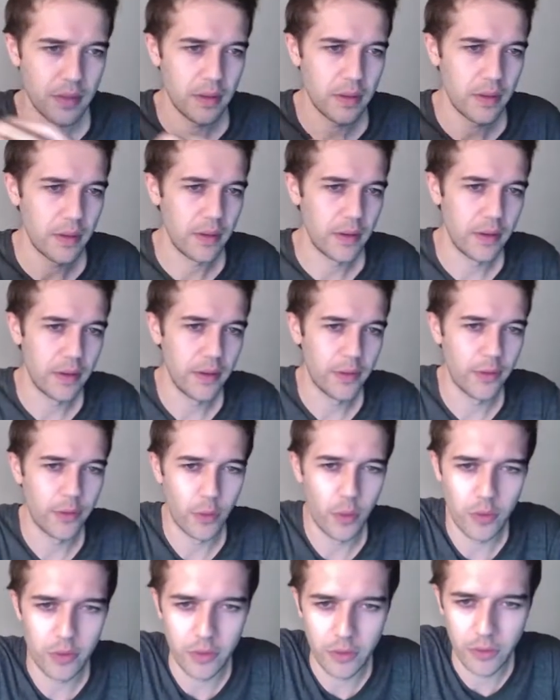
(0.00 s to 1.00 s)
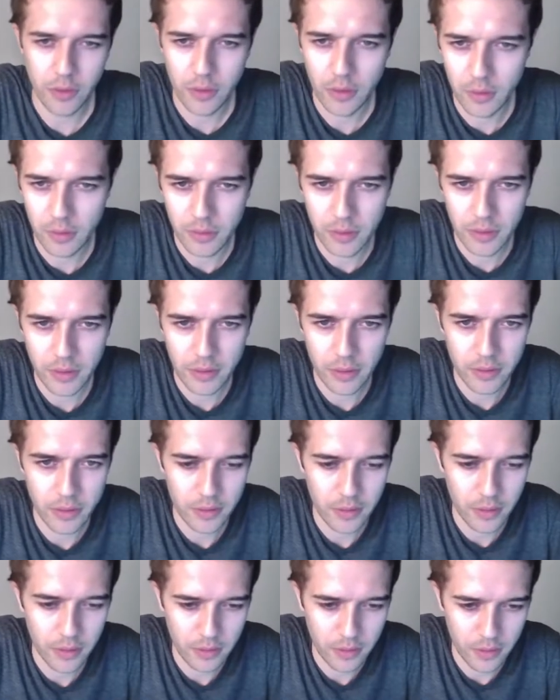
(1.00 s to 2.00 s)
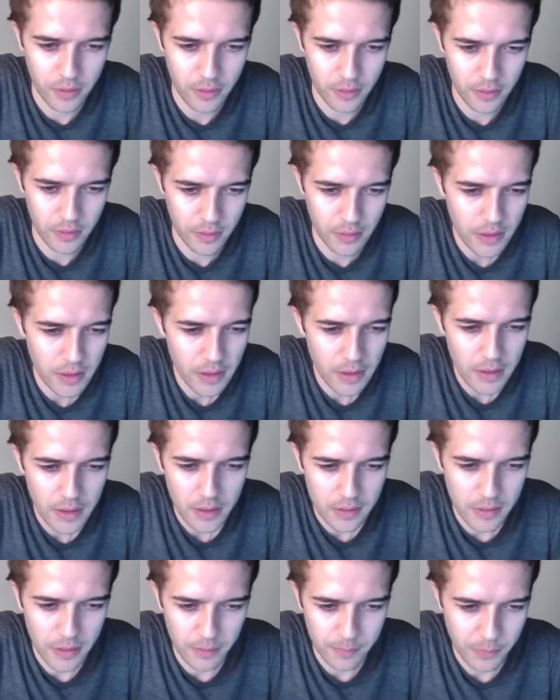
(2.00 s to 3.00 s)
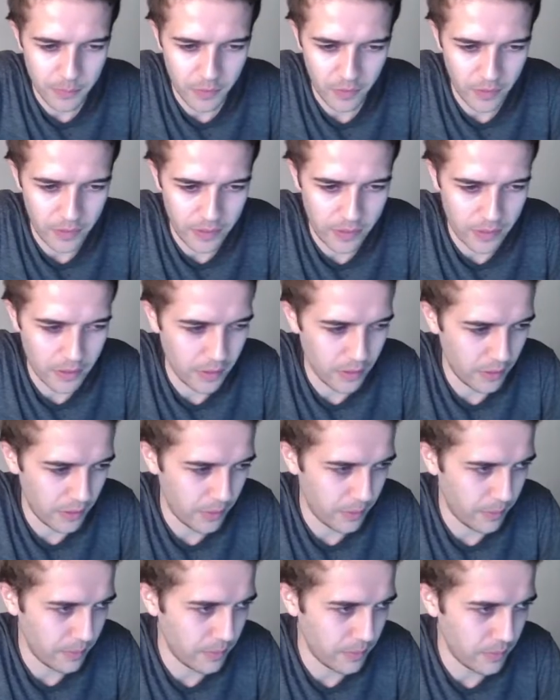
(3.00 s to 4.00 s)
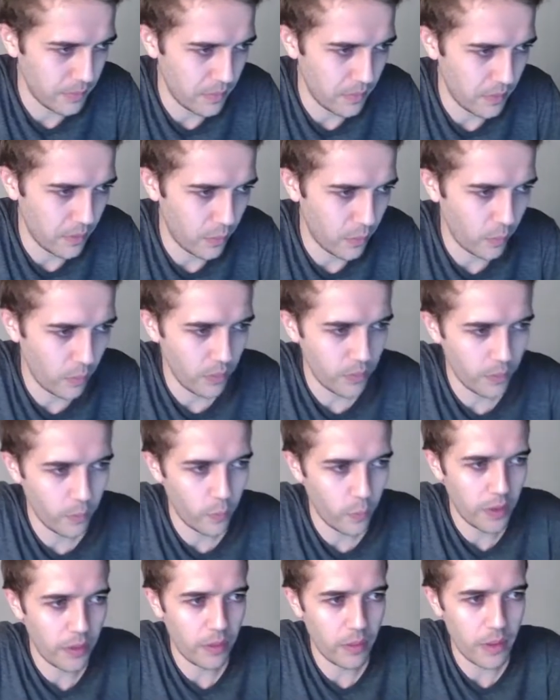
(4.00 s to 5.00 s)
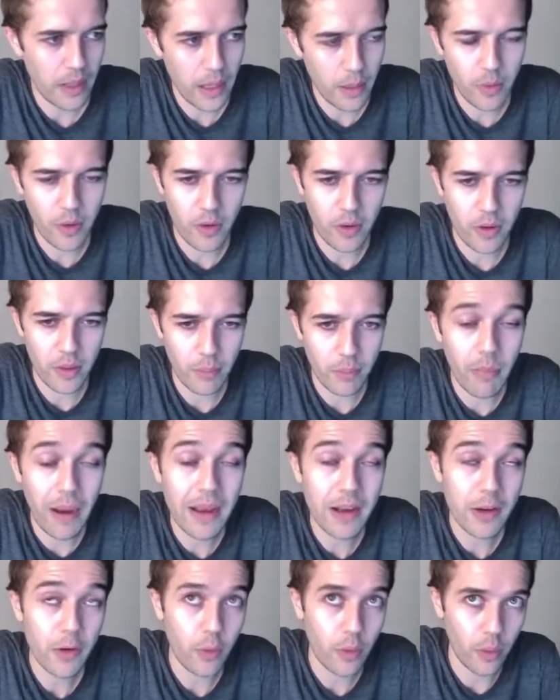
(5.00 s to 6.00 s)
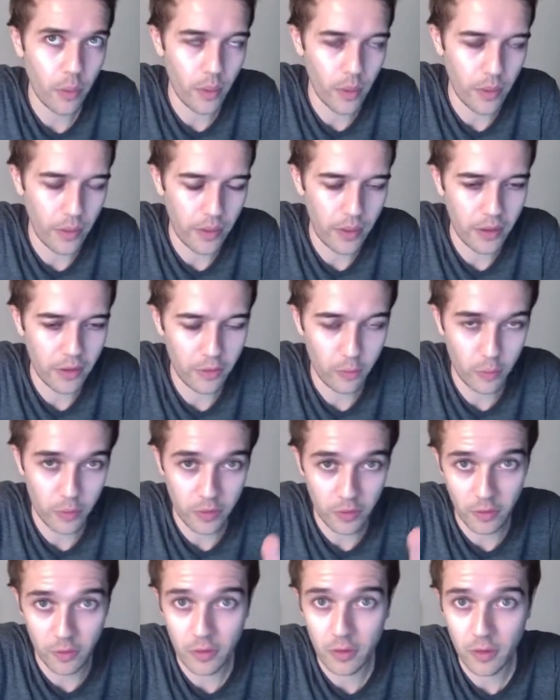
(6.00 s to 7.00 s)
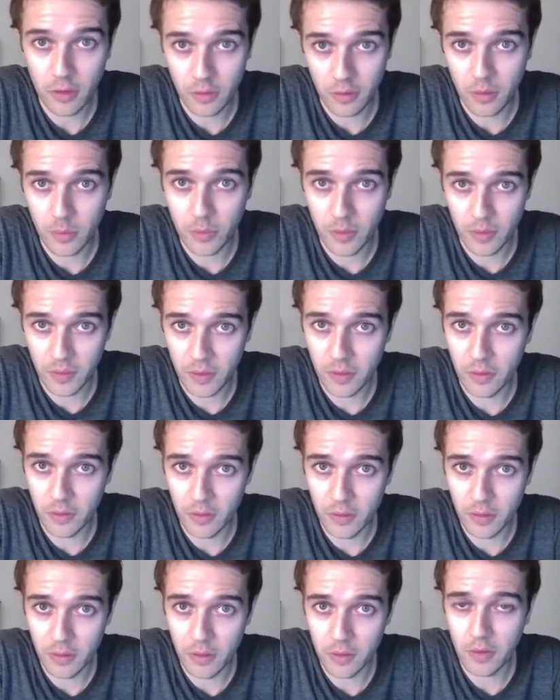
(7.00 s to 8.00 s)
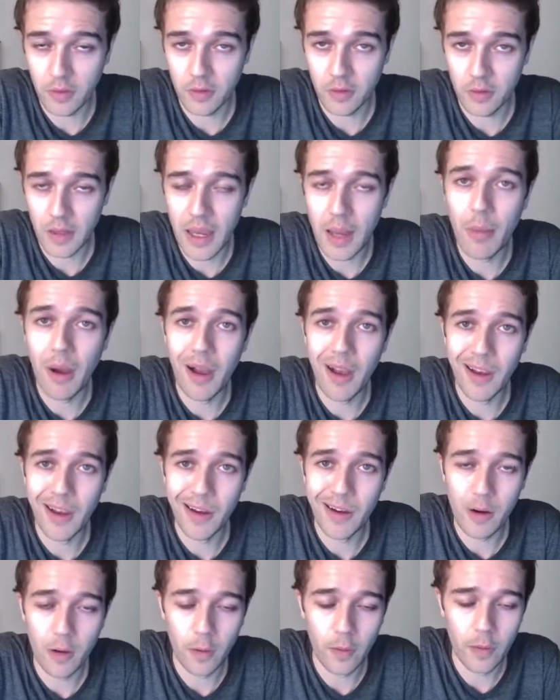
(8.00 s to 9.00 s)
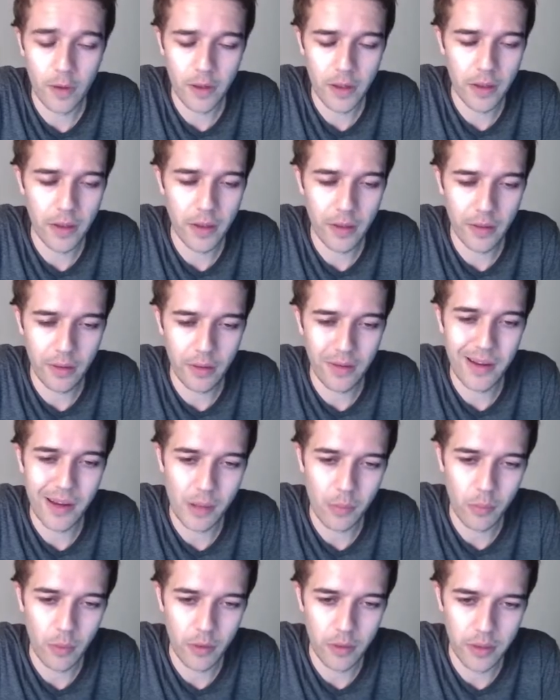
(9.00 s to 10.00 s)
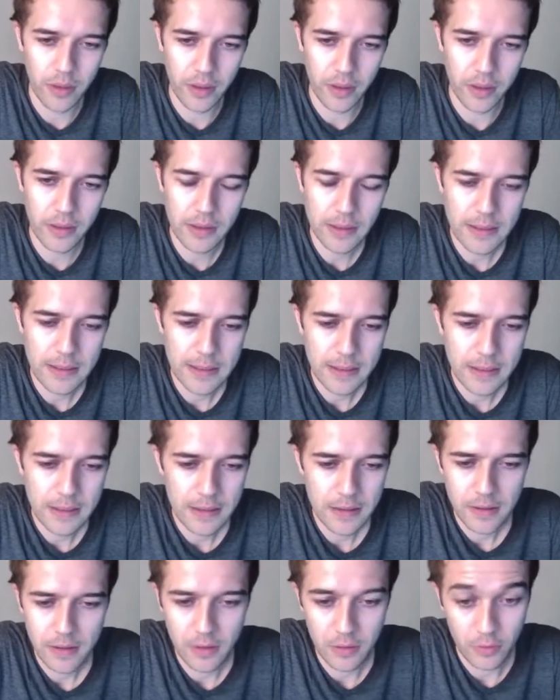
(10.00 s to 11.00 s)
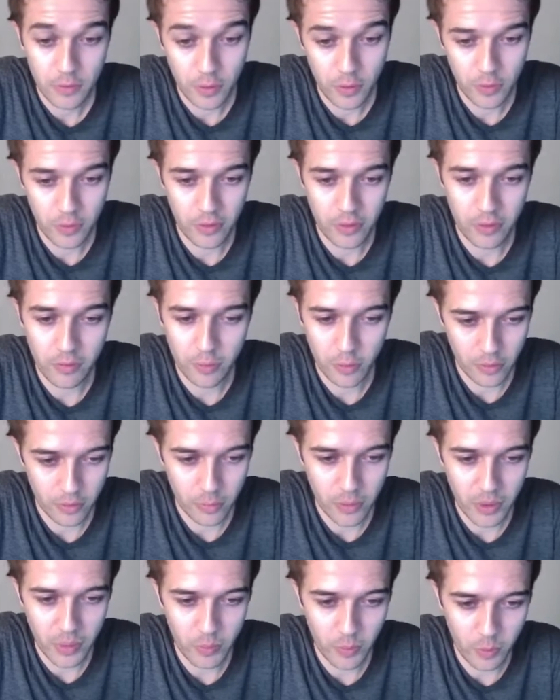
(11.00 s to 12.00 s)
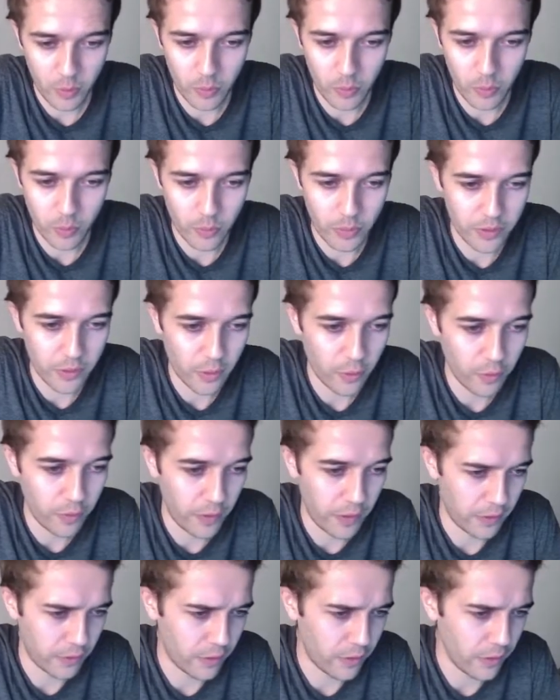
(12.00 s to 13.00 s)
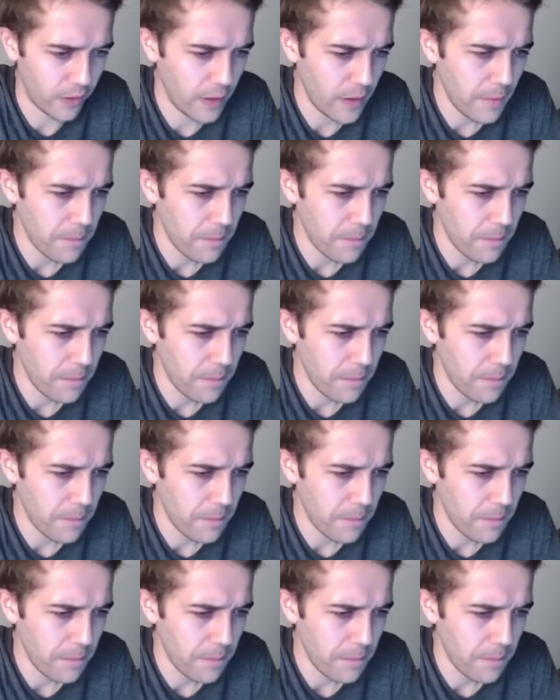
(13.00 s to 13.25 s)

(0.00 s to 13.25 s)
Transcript: Drosha. Yeah. So like what microRNAs, which is something that it's miRNA and not mRNA, confusing for people who read too fast.